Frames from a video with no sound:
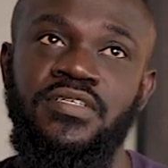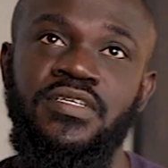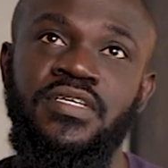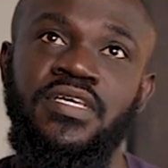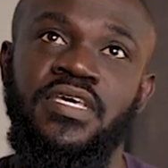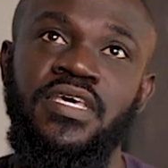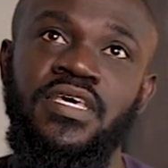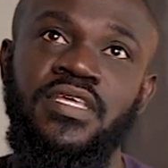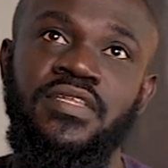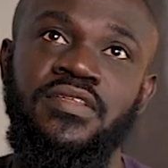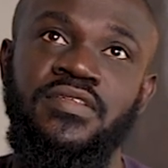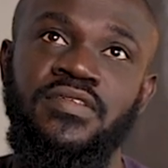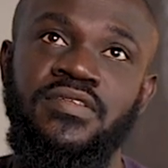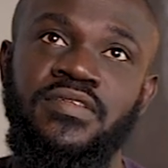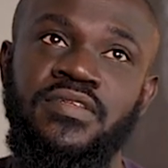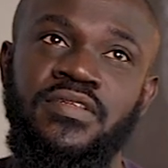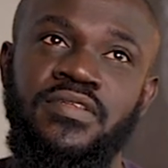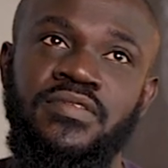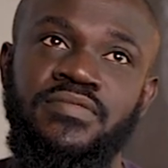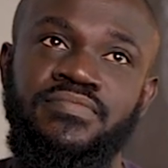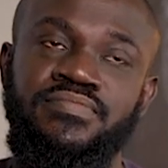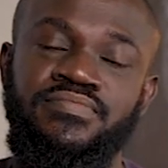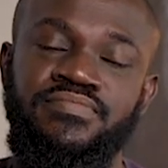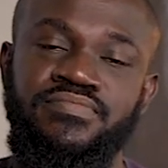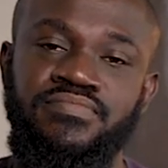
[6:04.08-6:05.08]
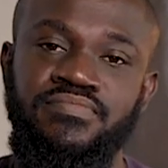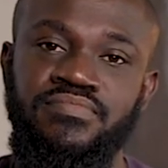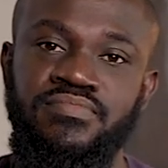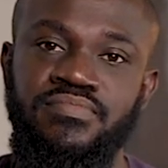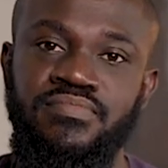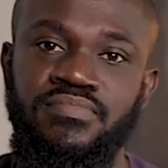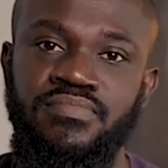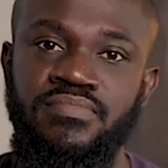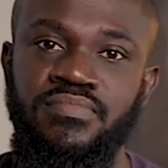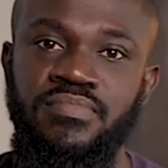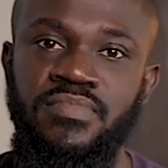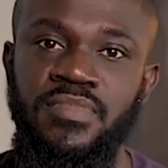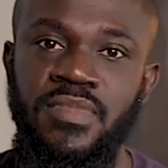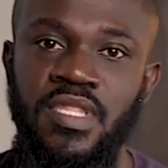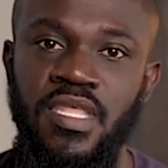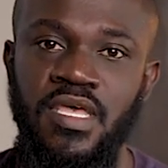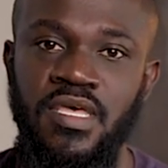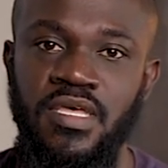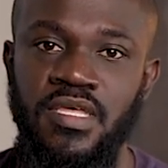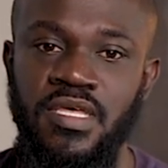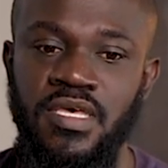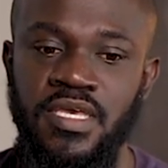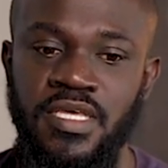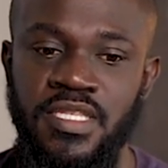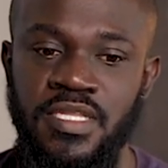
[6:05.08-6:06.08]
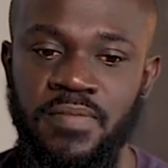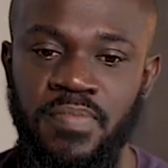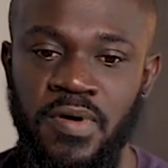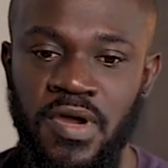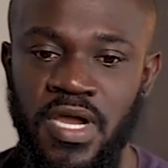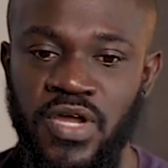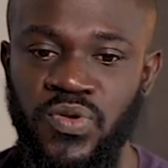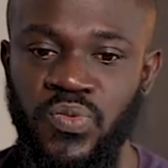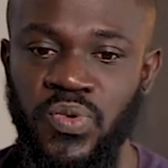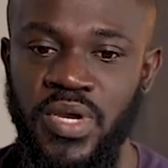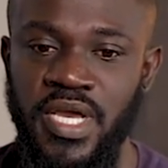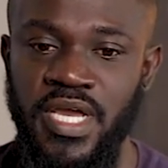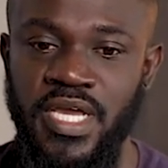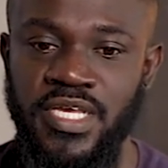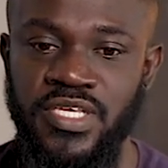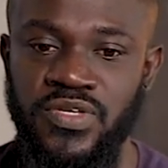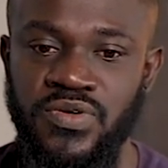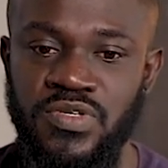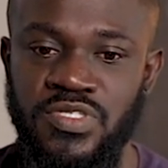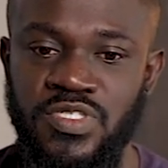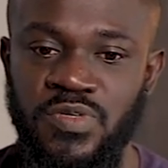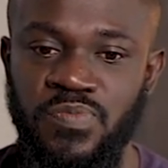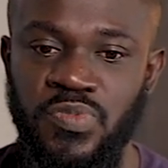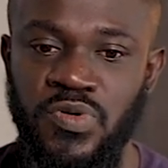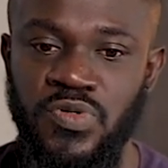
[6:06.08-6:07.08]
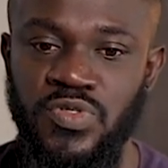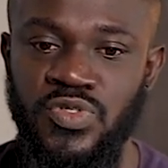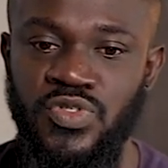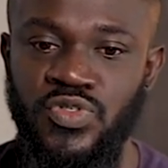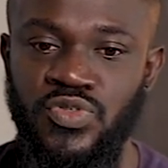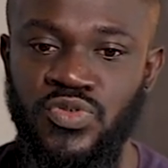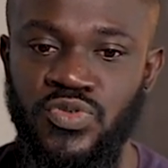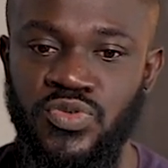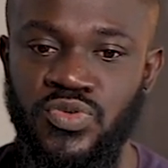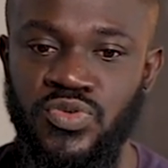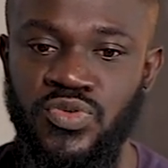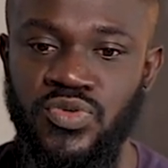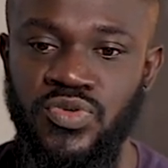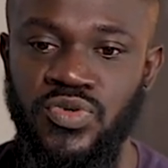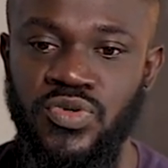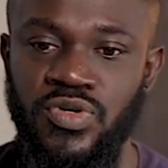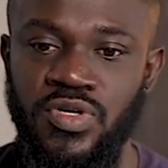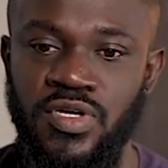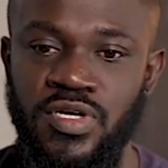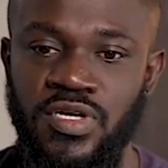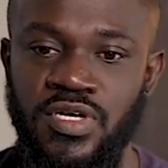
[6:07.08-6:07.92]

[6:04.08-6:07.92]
in the part where you're supposed to